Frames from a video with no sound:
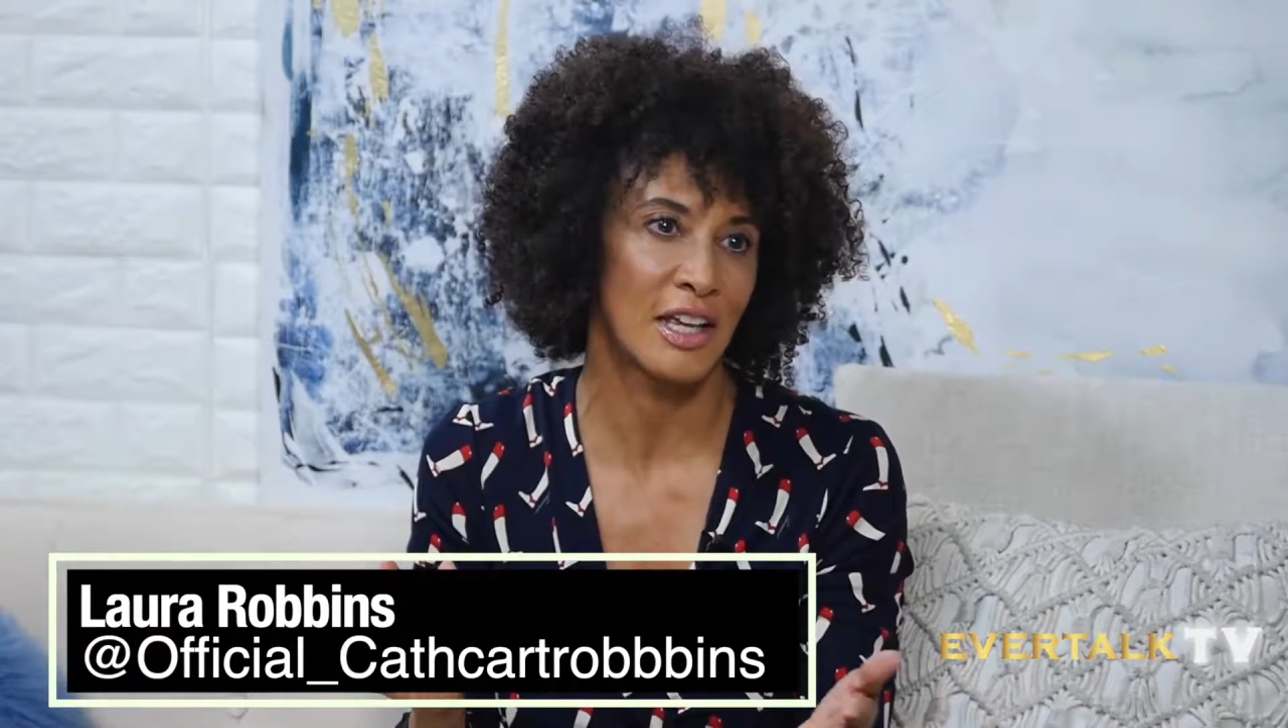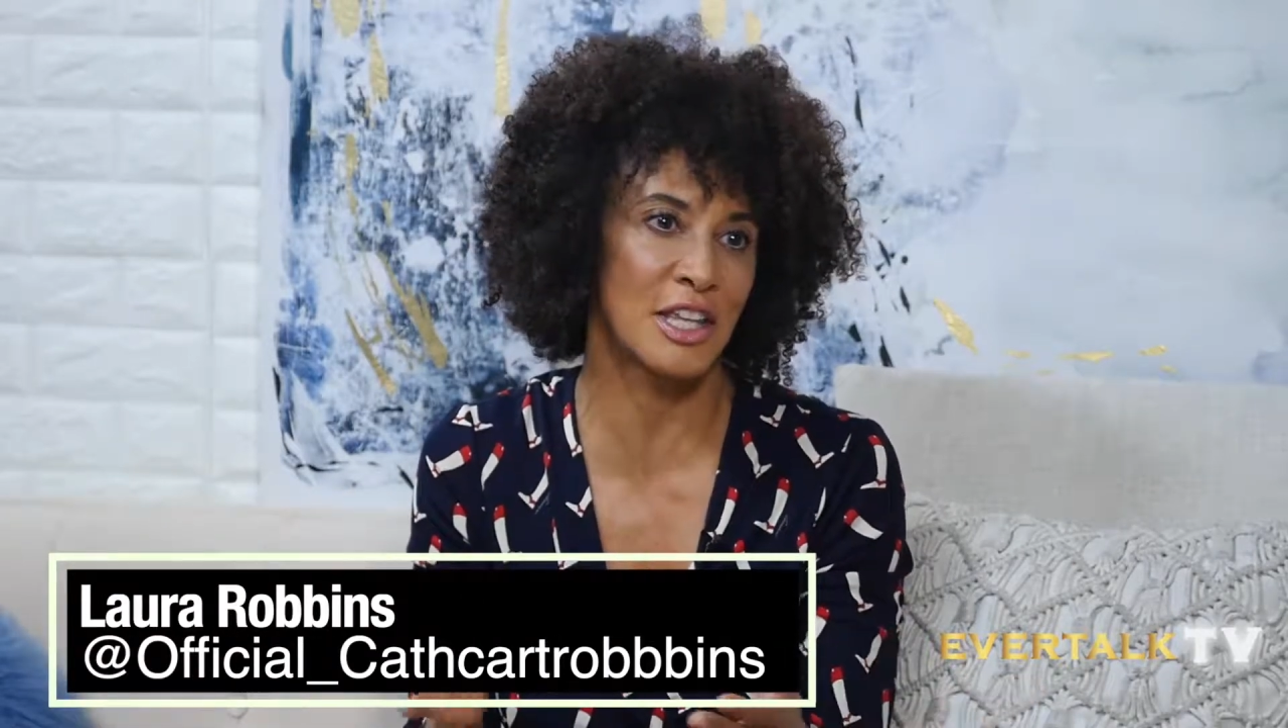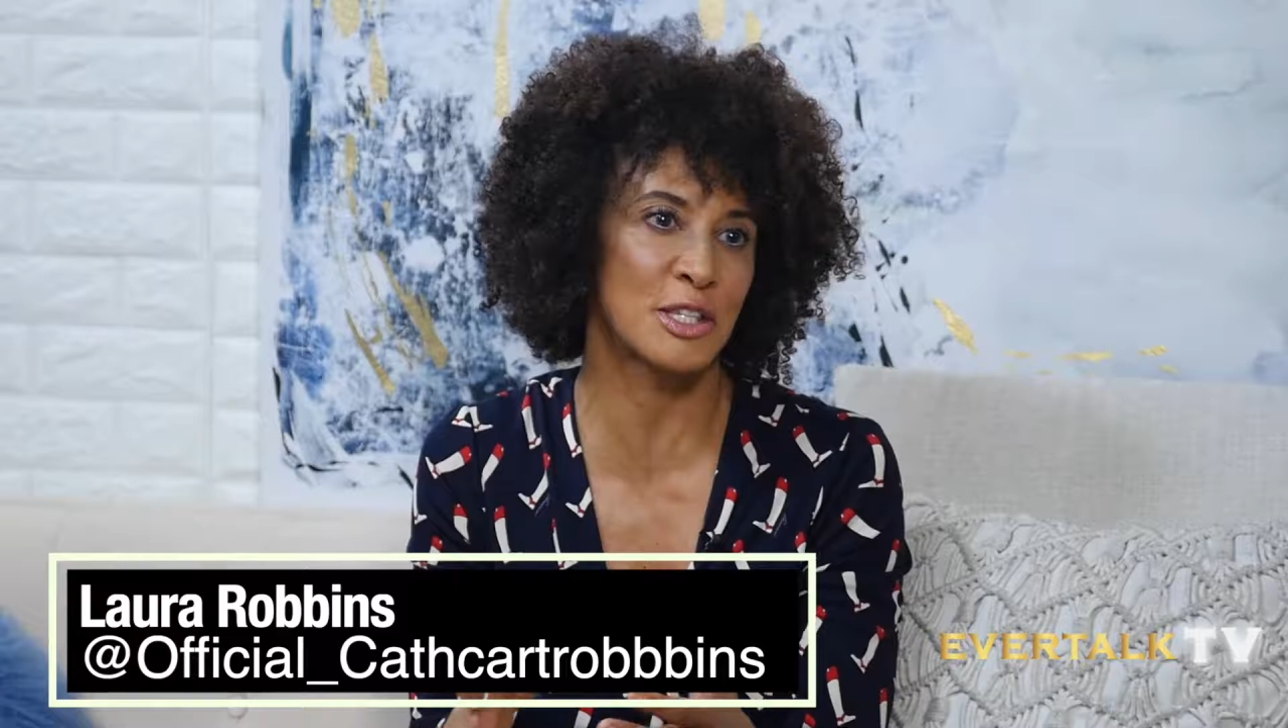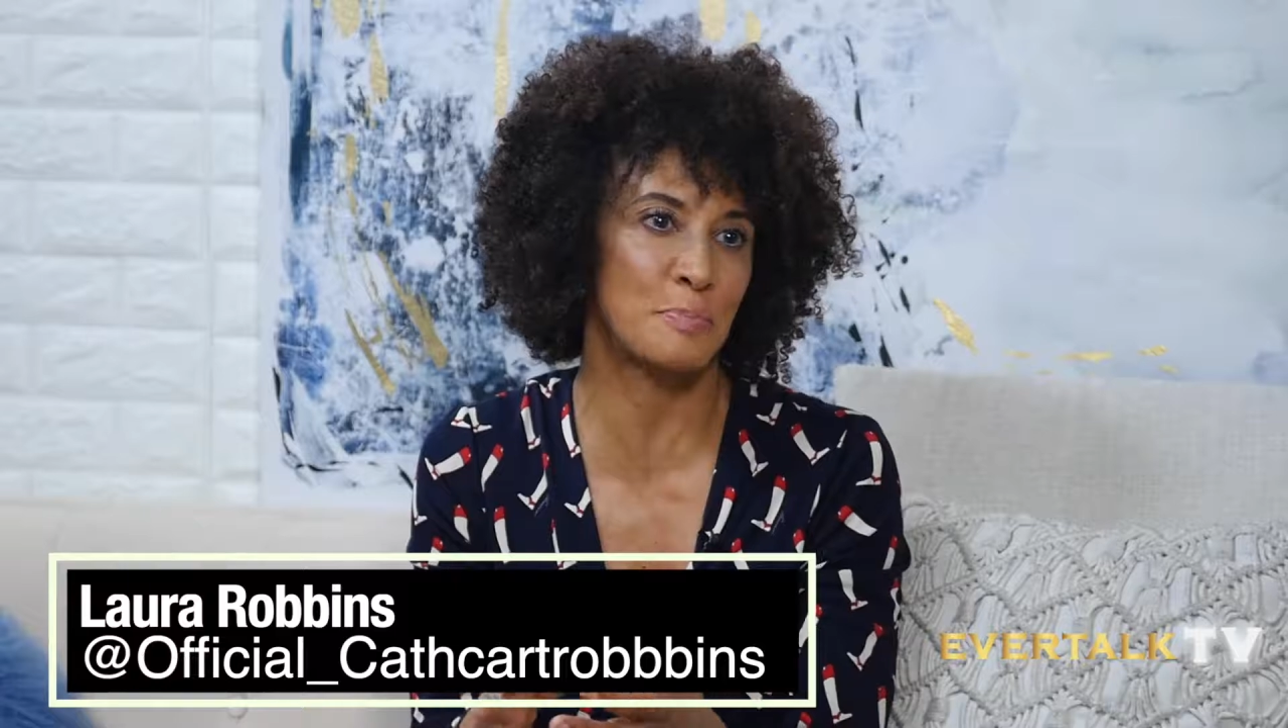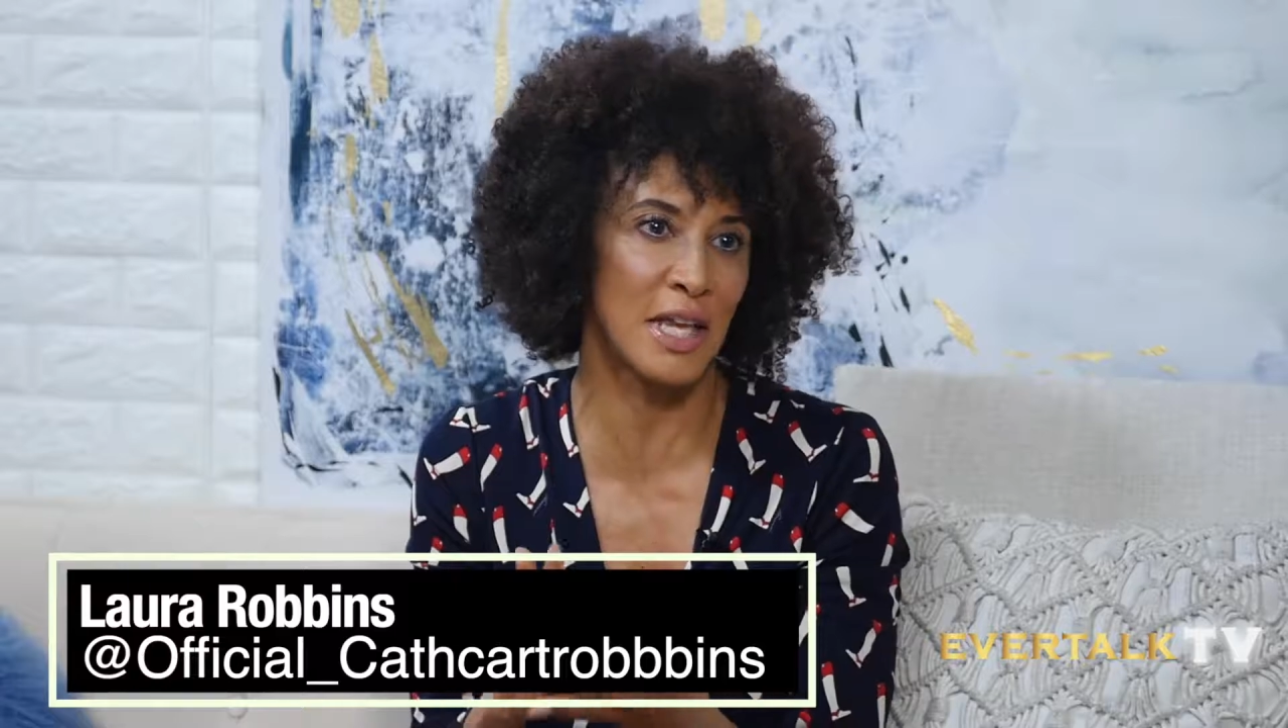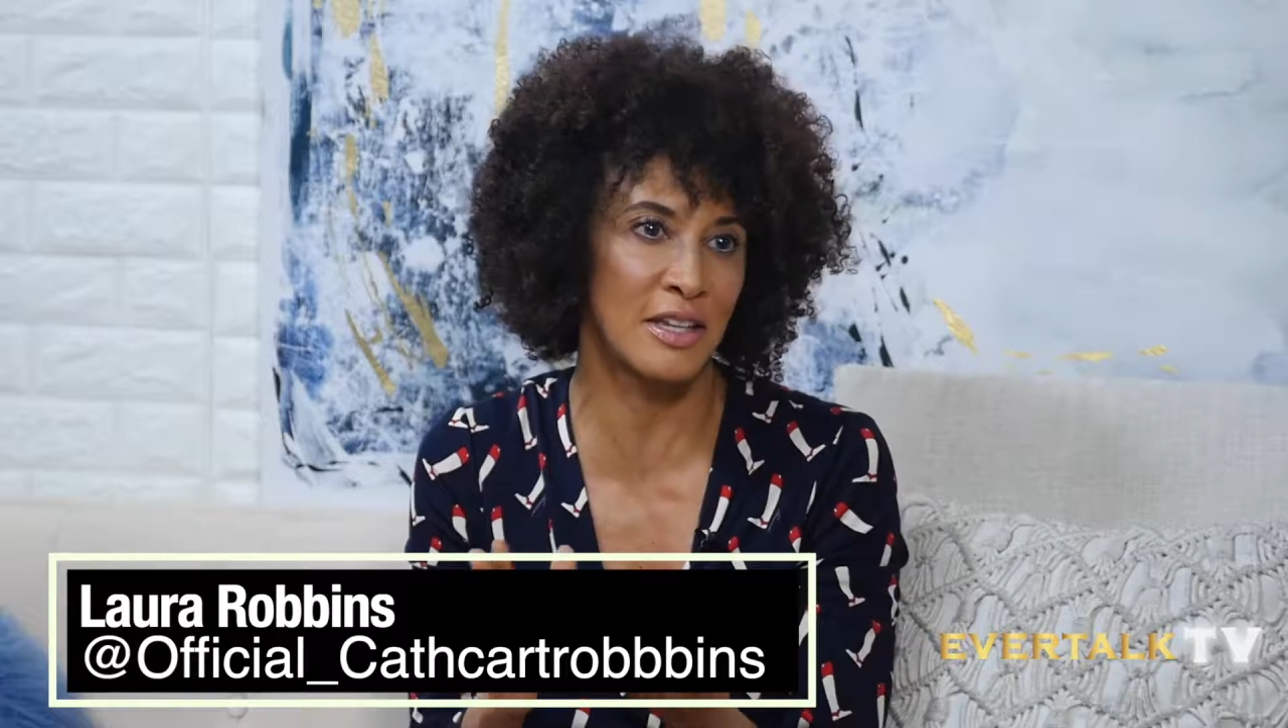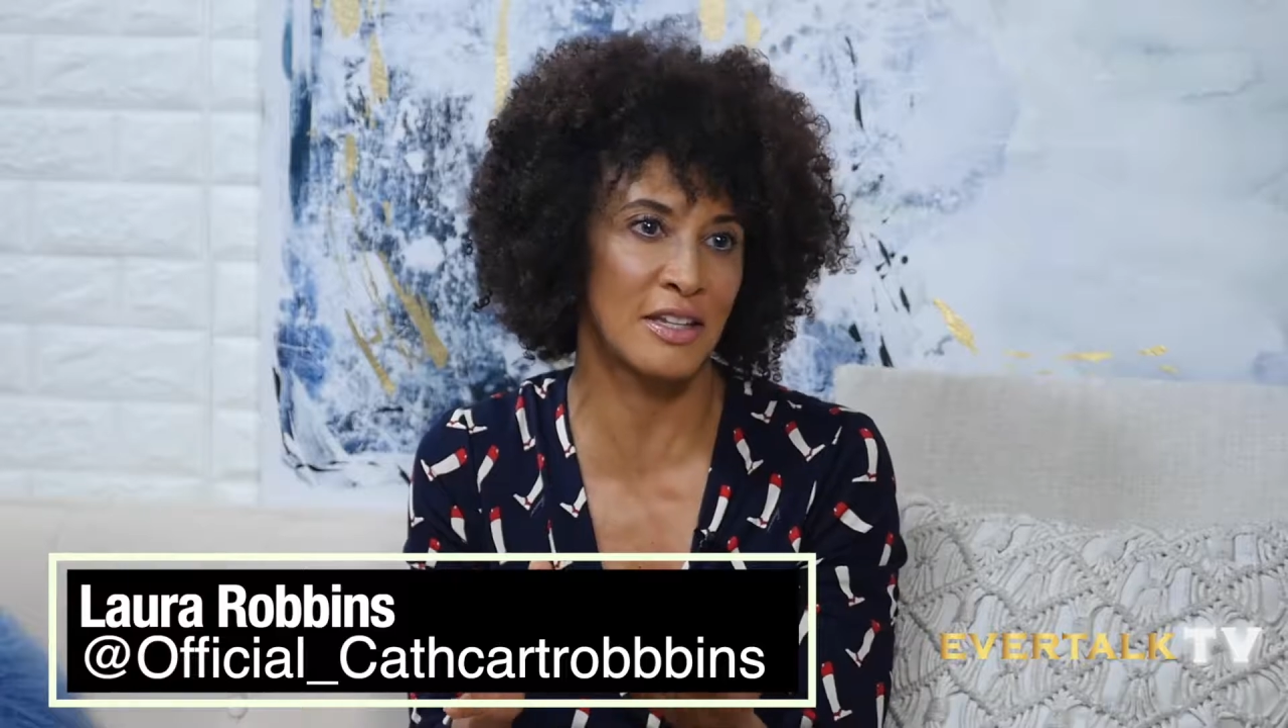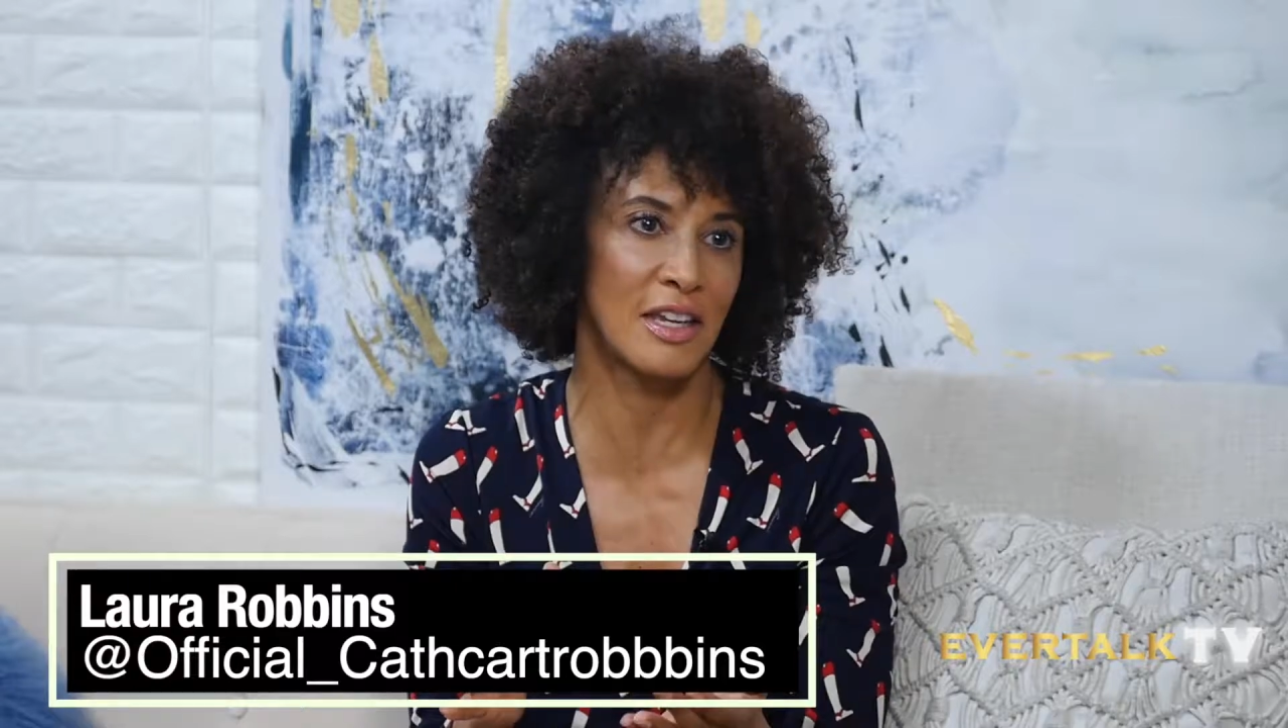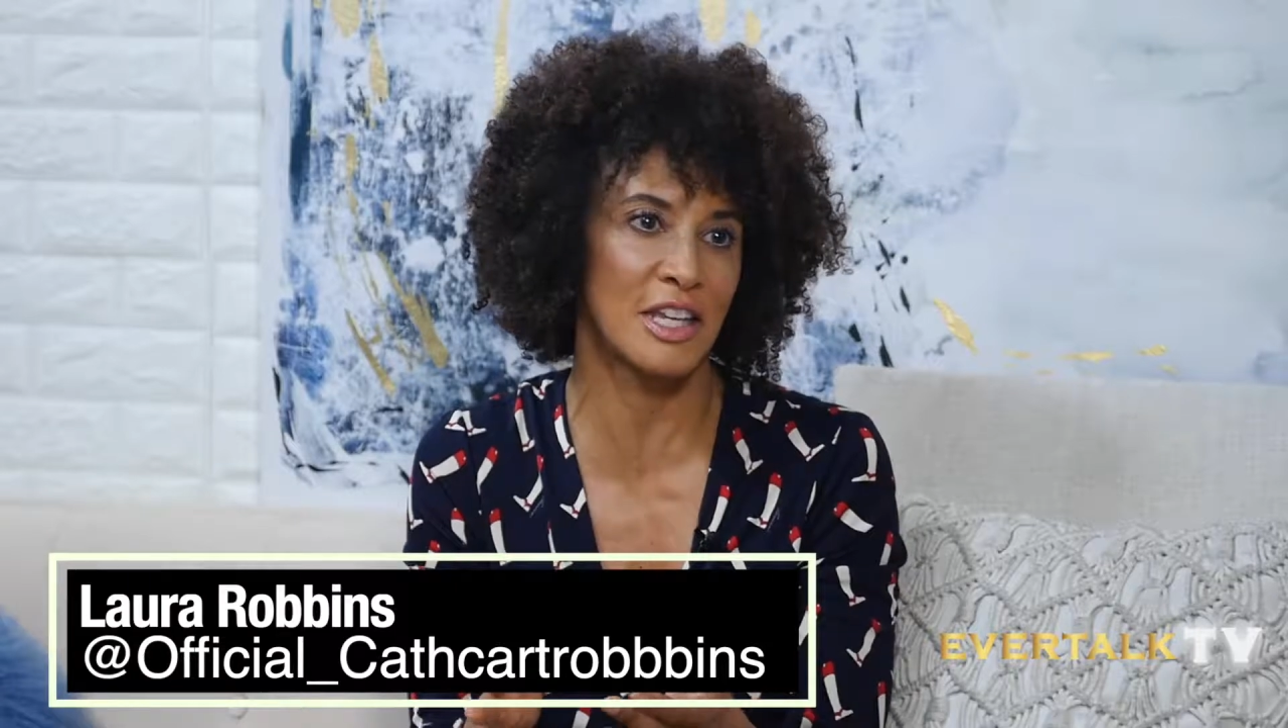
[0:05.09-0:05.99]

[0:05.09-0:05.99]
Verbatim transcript: It's been